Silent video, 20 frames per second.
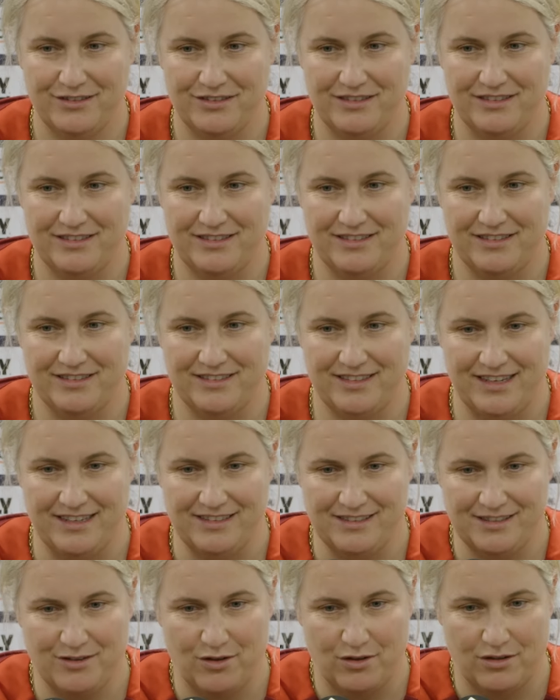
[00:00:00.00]
she said
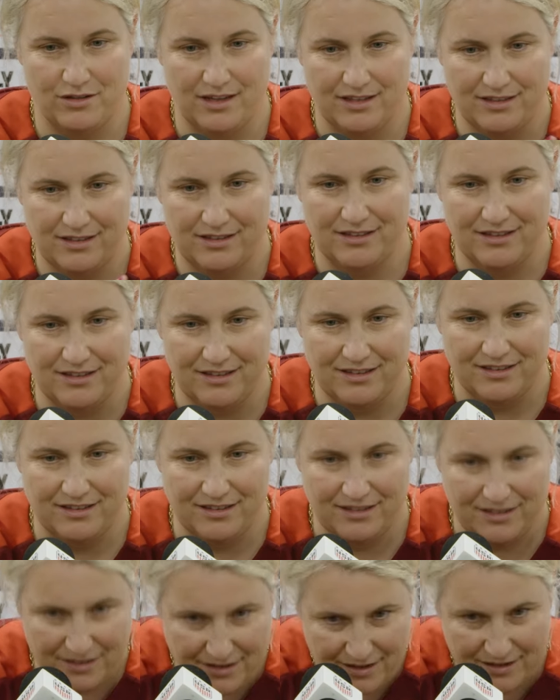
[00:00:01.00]
it's got like
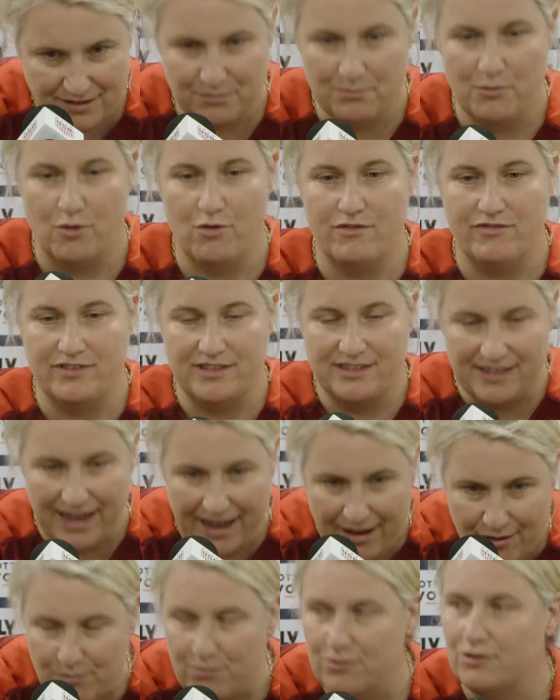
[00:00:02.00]
more of a
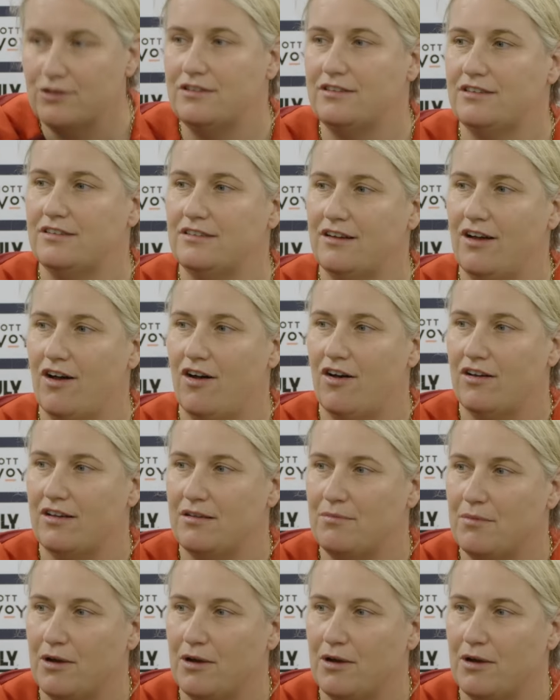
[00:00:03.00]
downward heart